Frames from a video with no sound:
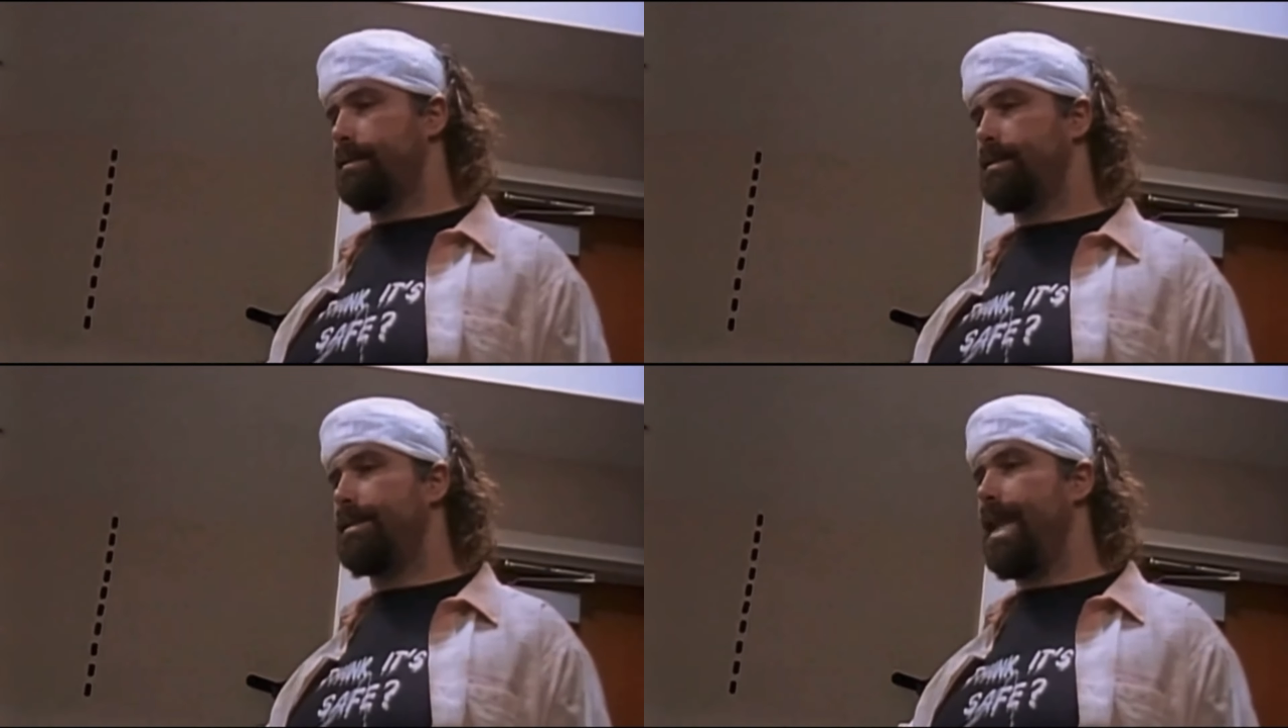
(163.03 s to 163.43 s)

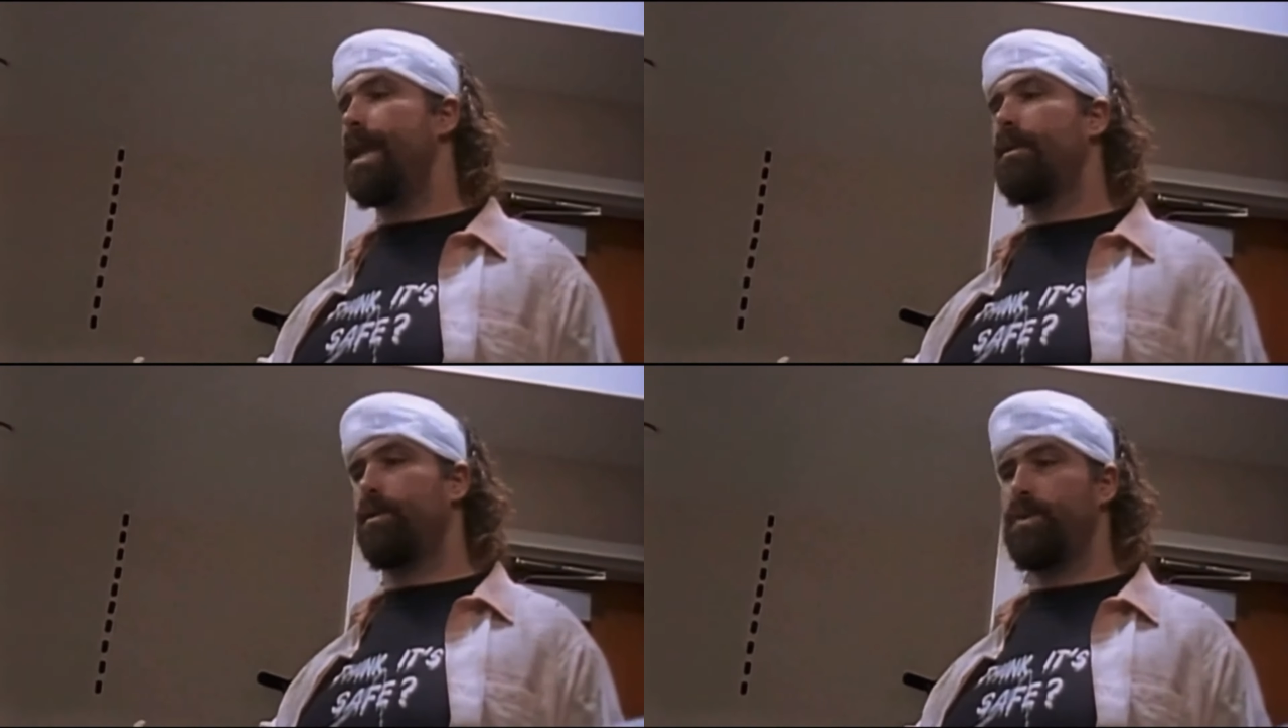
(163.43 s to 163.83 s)

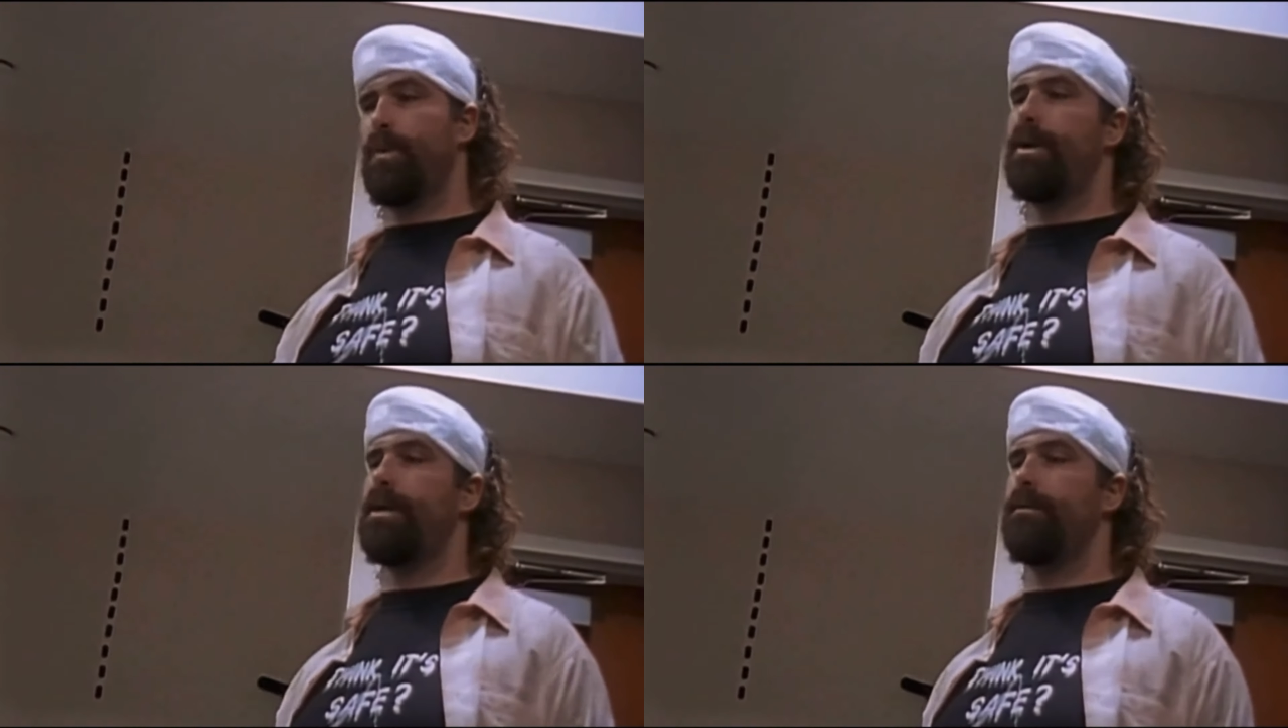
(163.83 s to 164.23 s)
ten or
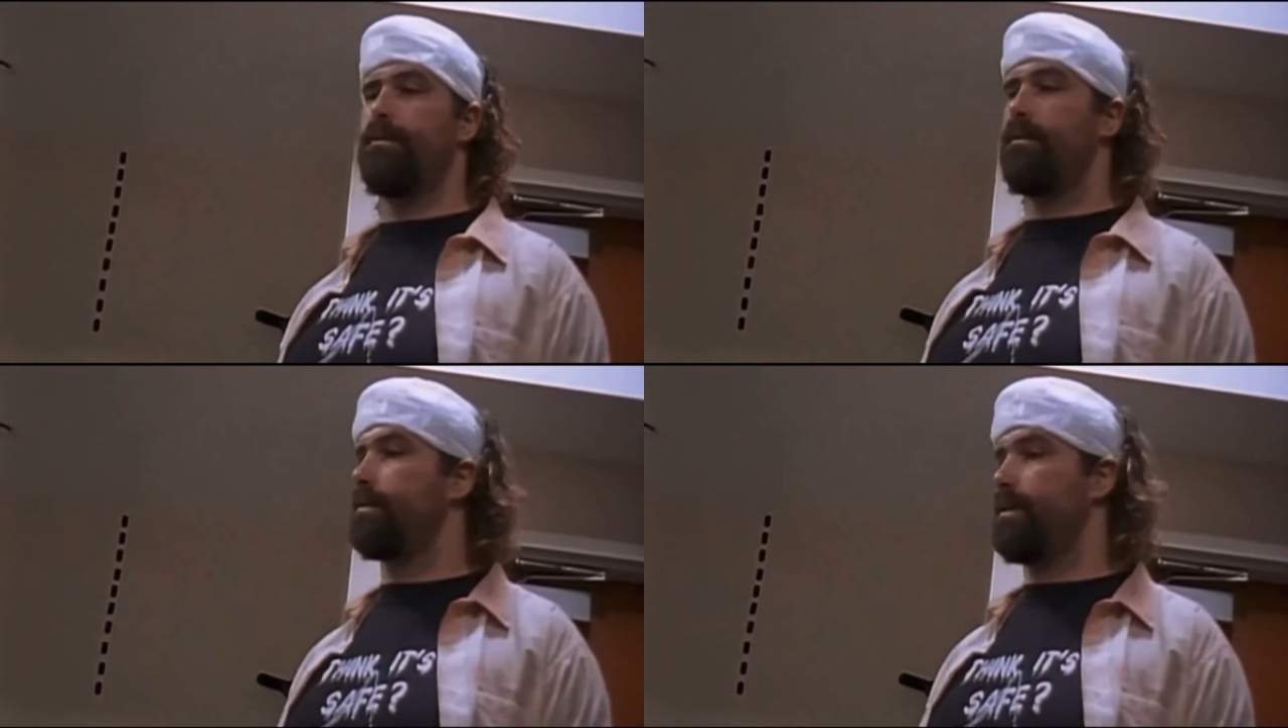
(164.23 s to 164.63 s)
twenty who
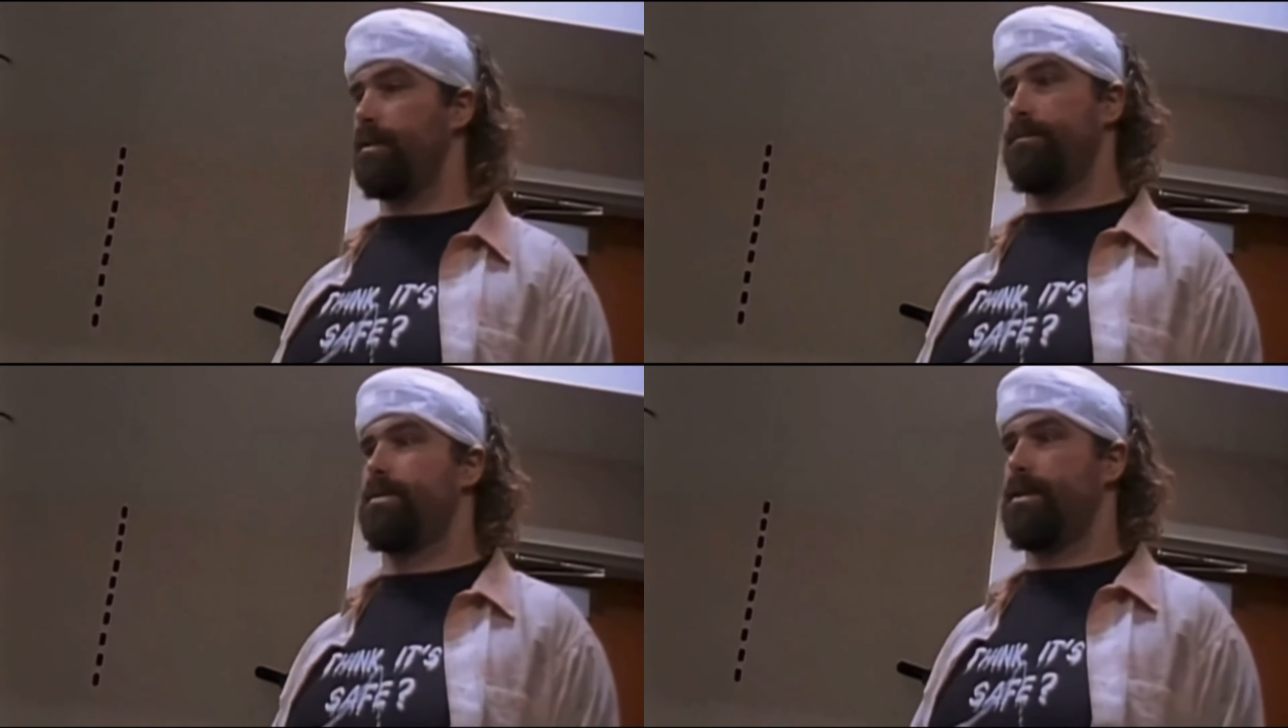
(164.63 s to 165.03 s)
thought that
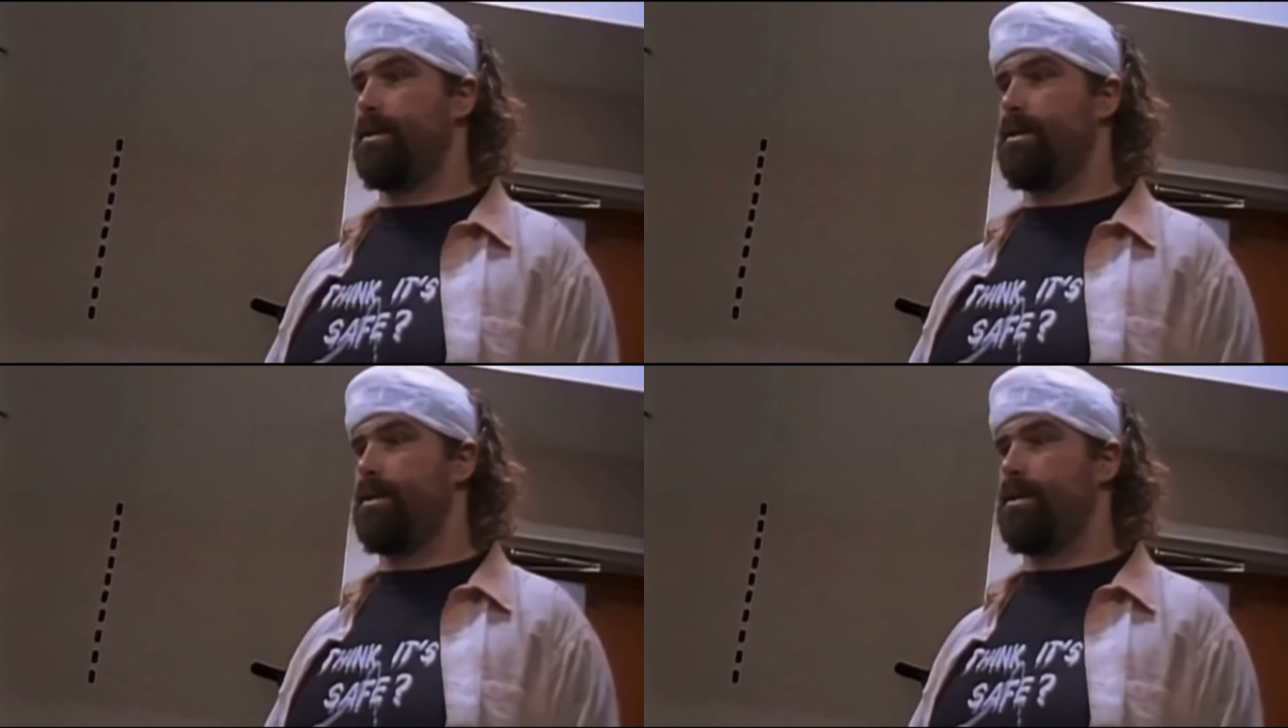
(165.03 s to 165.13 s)
it was a